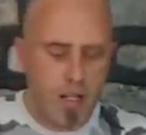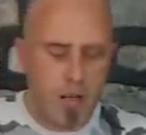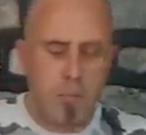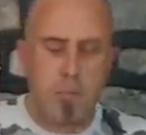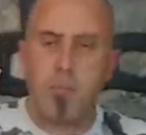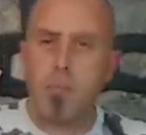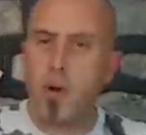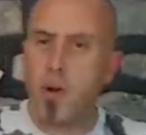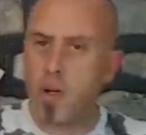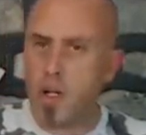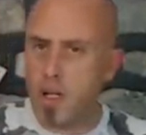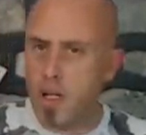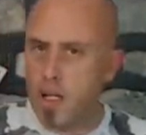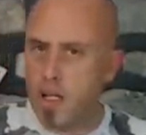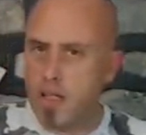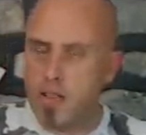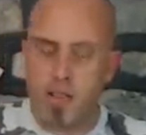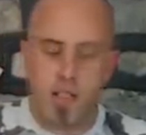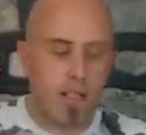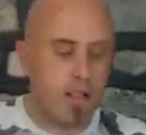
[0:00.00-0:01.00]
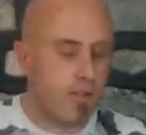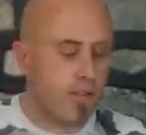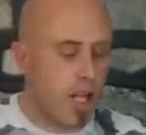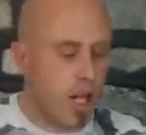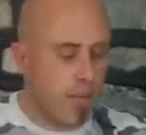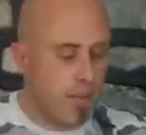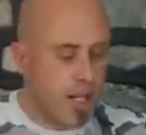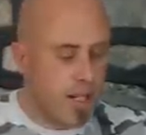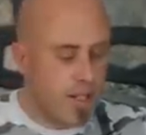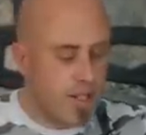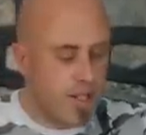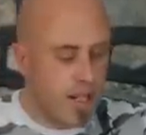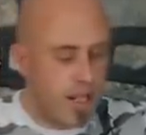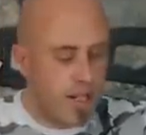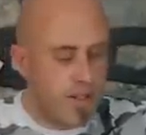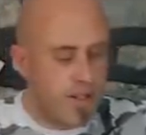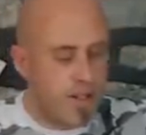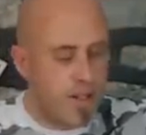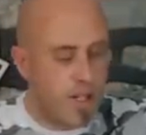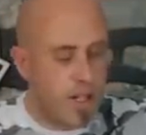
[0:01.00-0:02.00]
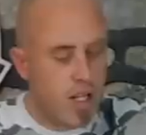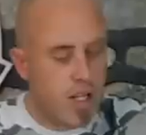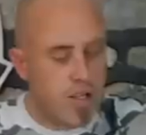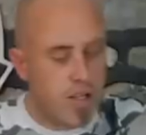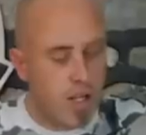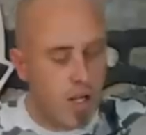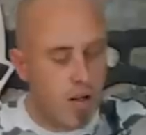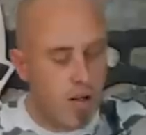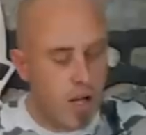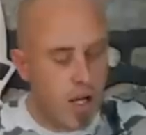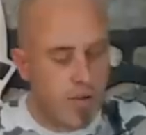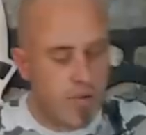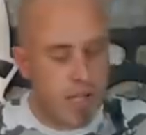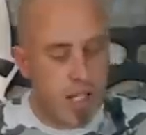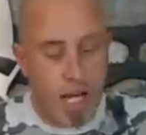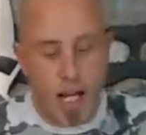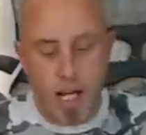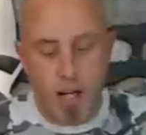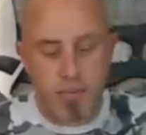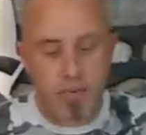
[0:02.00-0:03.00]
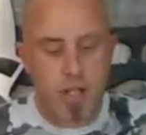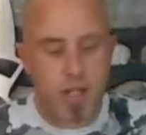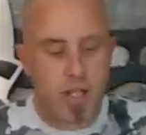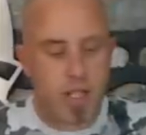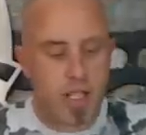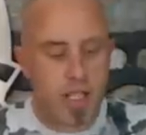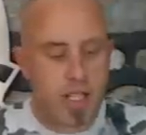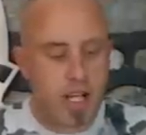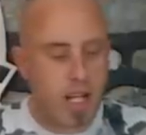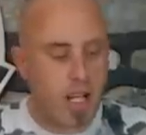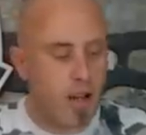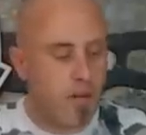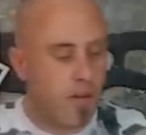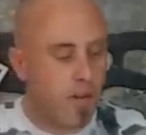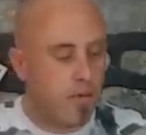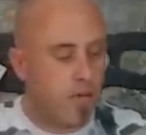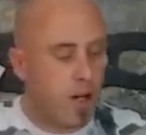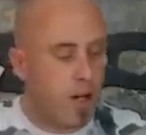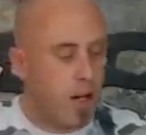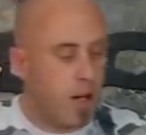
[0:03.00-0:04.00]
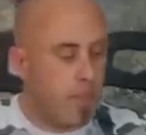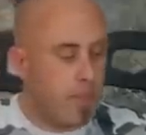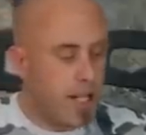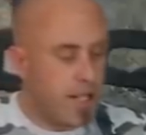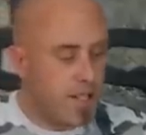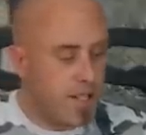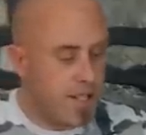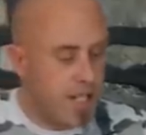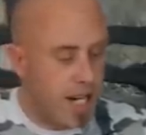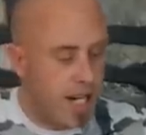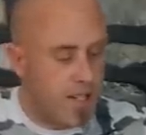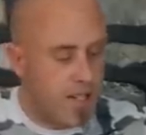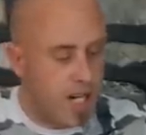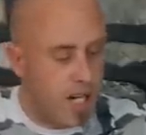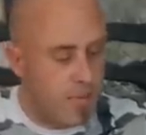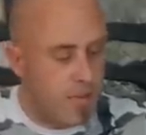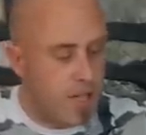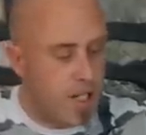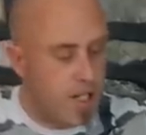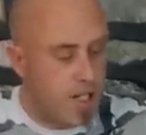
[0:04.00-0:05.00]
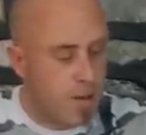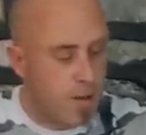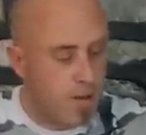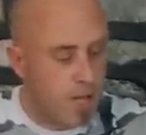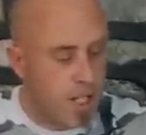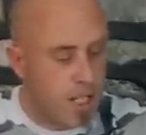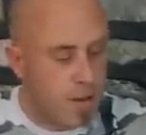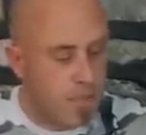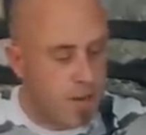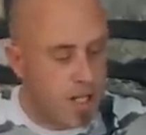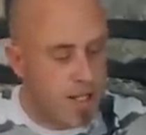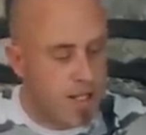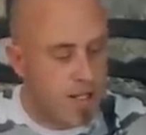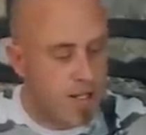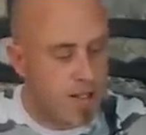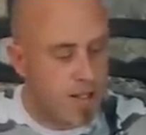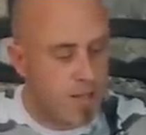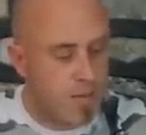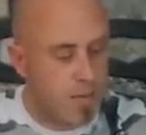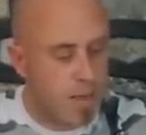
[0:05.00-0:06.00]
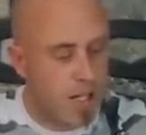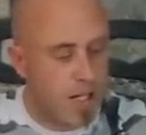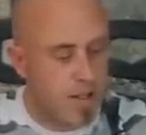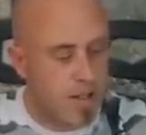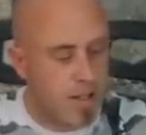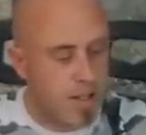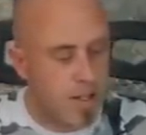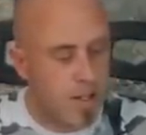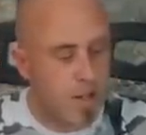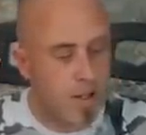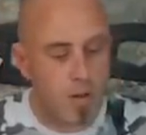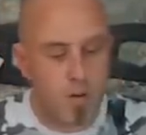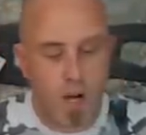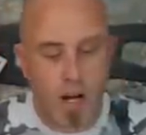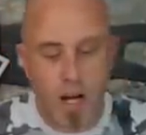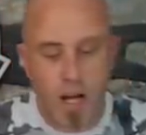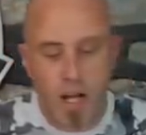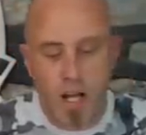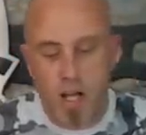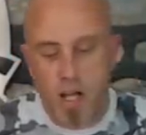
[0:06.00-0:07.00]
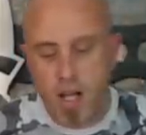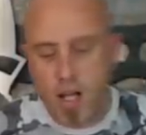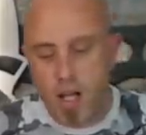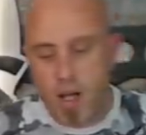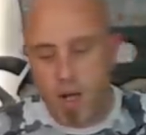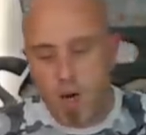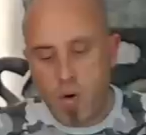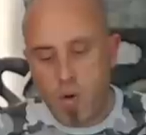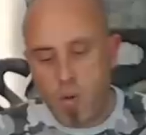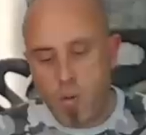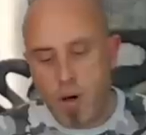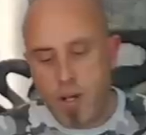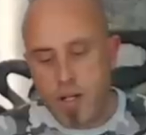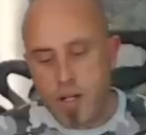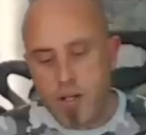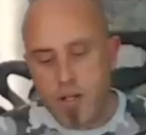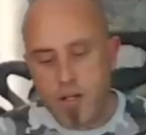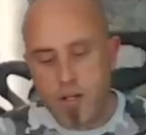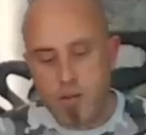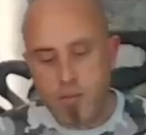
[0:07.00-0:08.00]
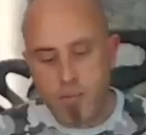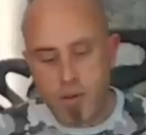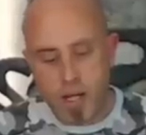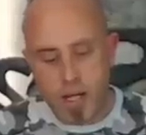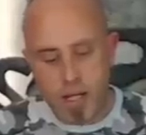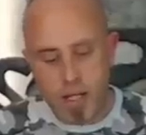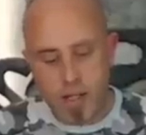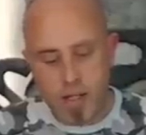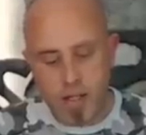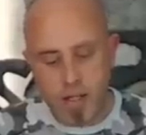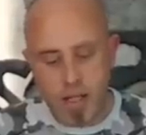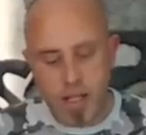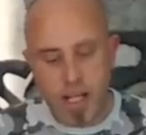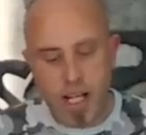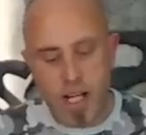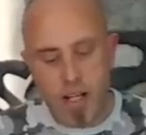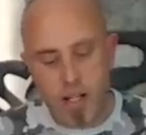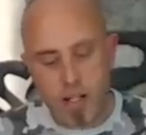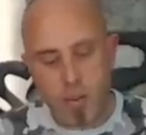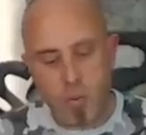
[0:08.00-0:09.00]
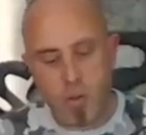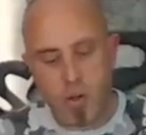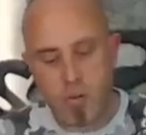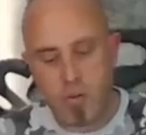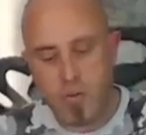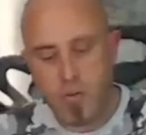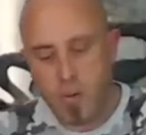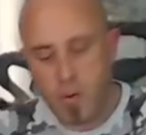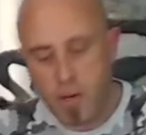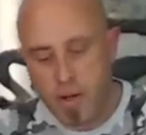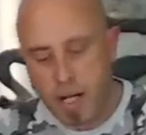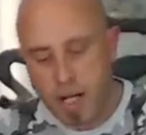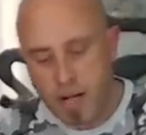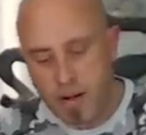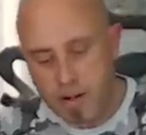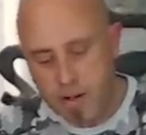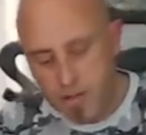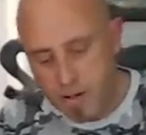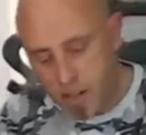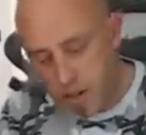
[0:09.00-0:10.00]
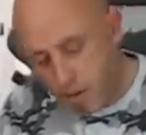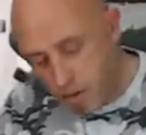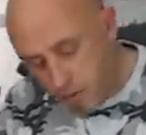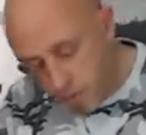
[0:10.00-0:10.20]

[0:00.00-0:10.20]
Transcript: modeler, if that makes sense. So again, I'm just going to take a few little bits of sellotape, just all these bits into where they should be. Again, I don't want them falling out as we go